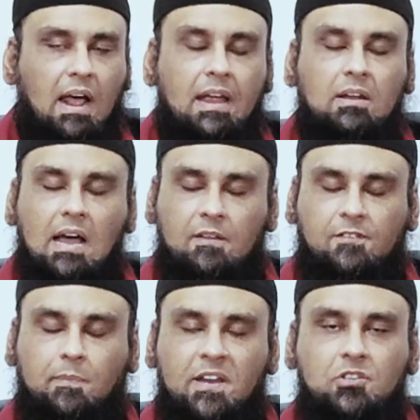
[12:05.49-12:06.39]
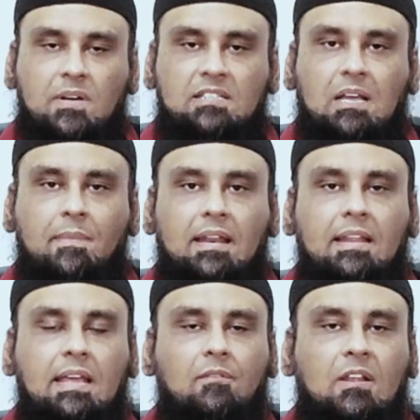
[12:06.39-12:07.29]
the right eye of spiritualism,
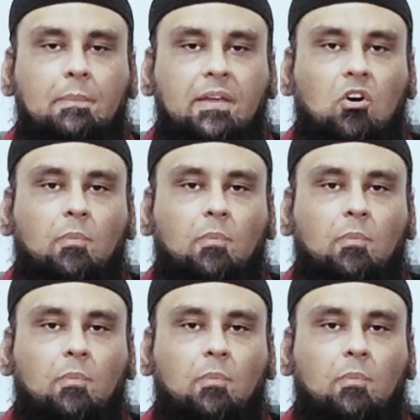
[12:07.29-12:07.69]
and he will be